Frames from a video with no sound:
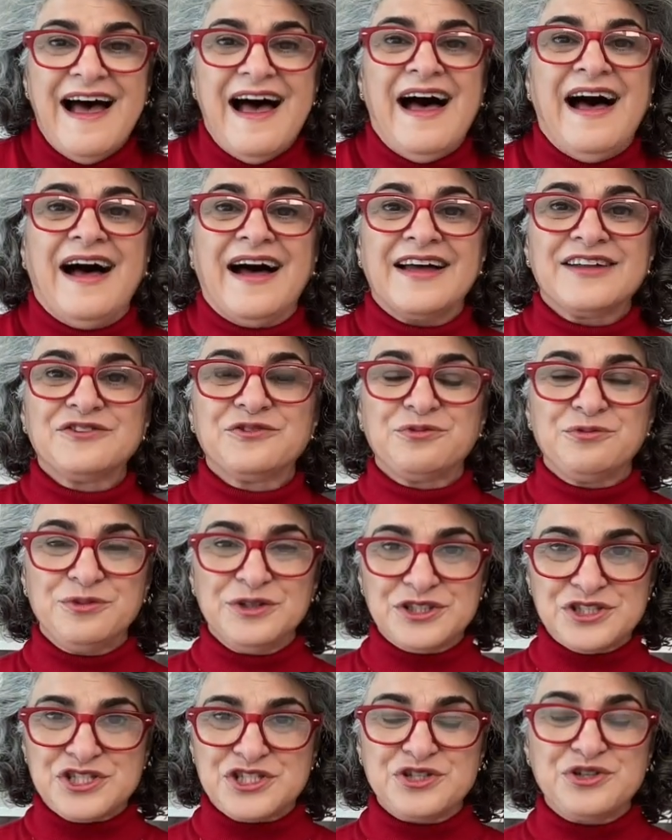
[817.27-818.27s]
and
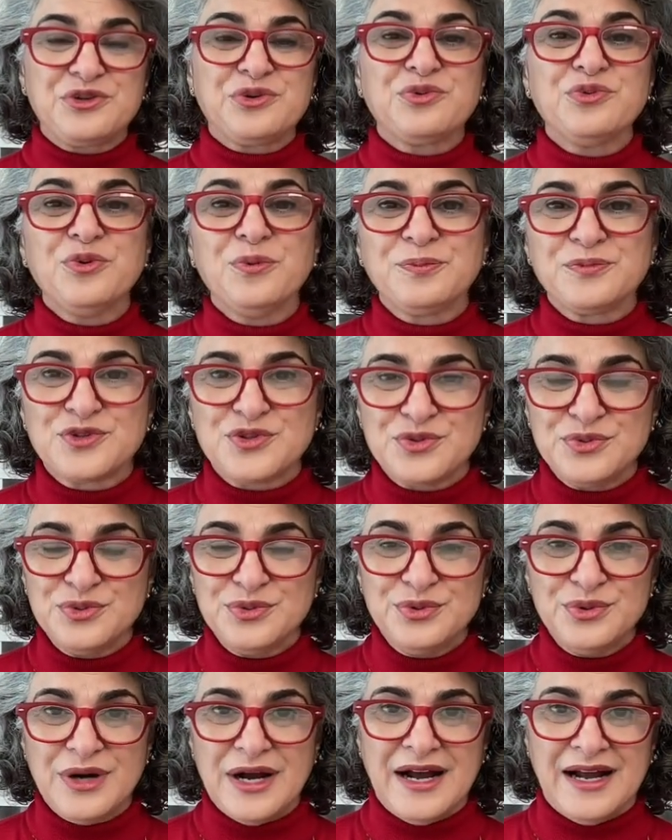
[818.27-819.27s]
which group
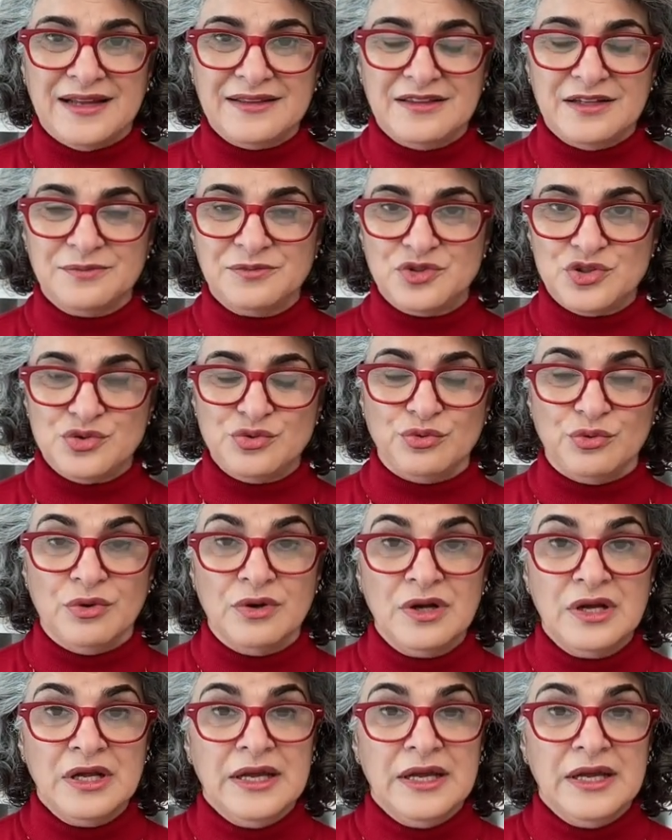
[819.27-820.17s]
to add them to.